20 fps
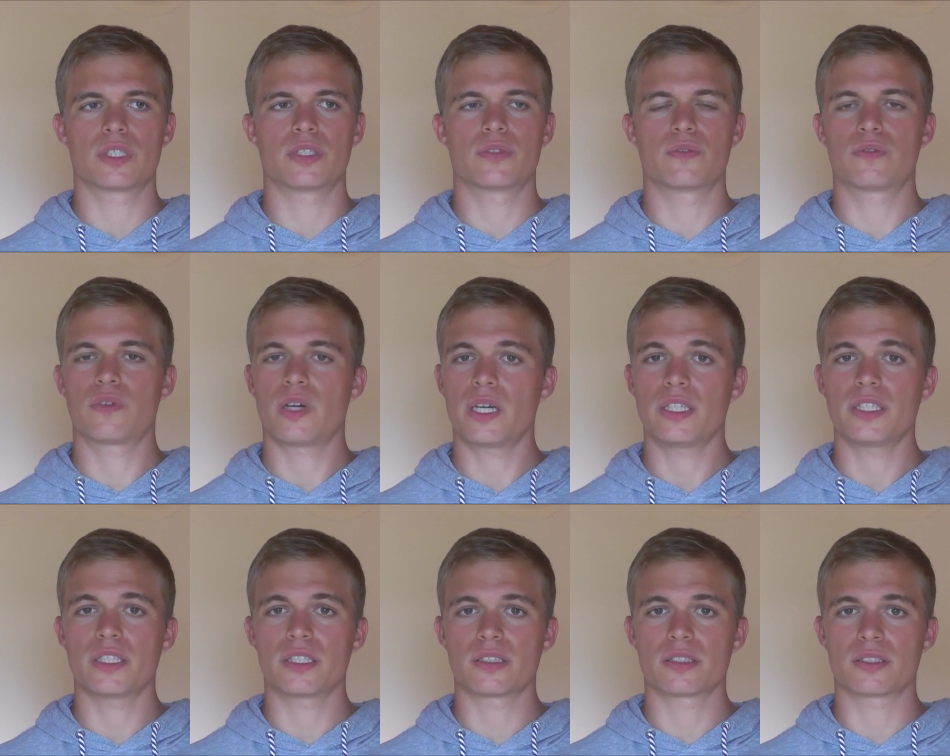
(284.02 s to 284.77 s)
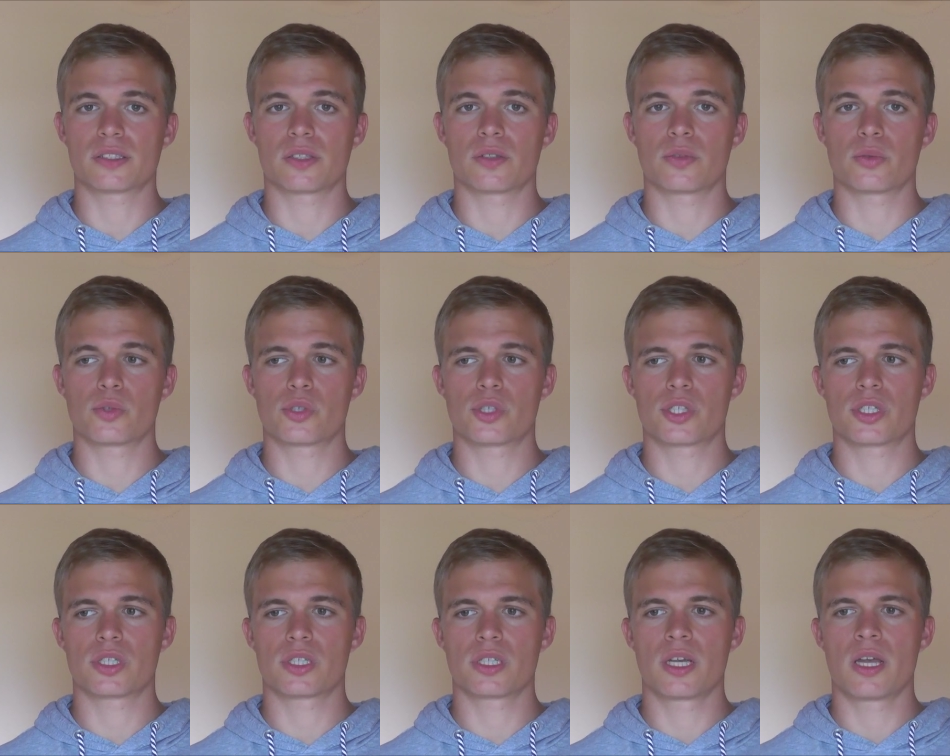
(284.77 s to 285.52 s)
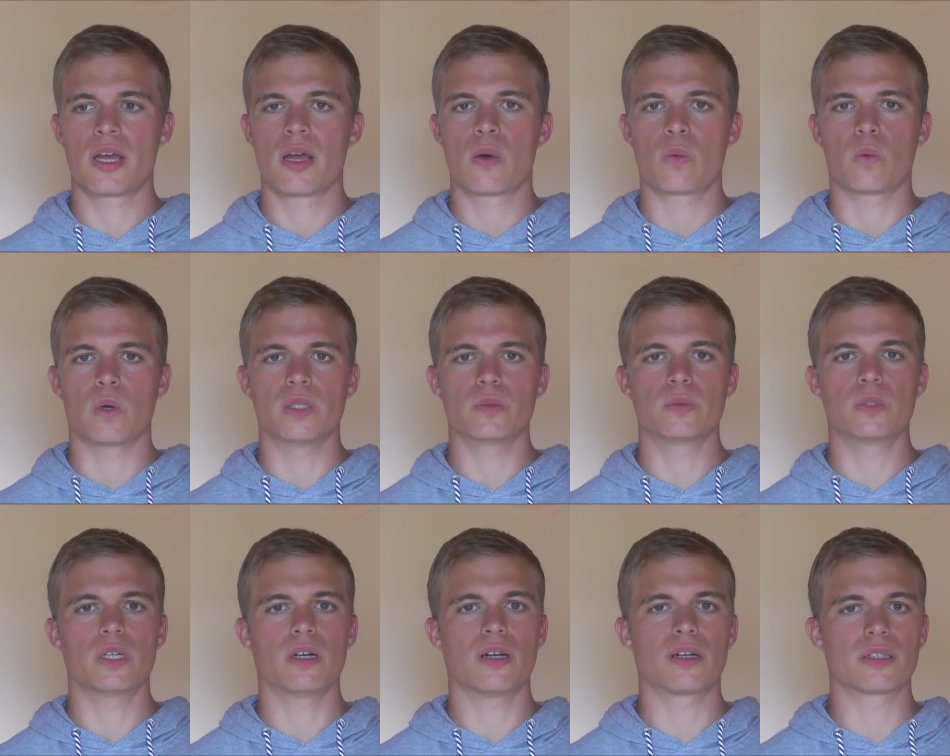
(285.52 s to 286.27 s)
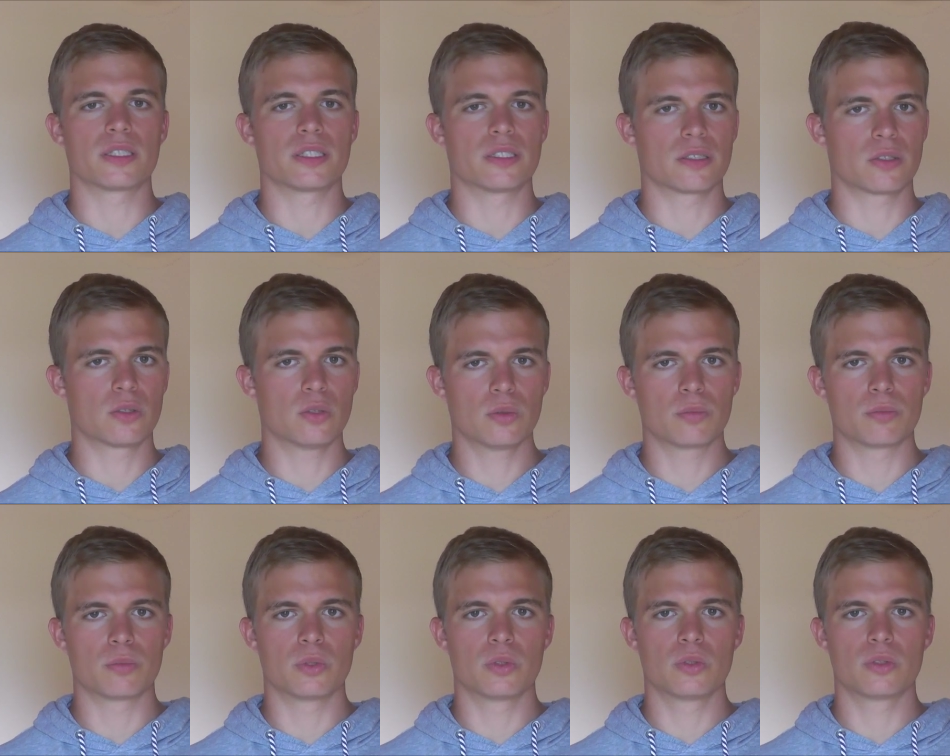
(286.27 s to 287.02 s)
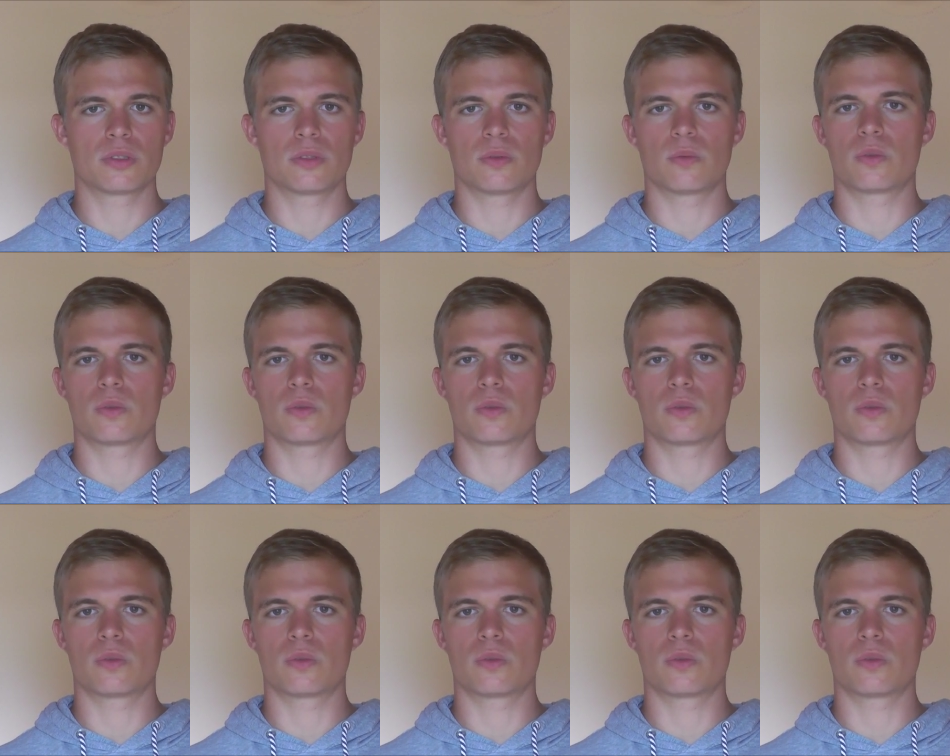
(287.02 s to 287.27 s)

and finding a solution when we are in a good mood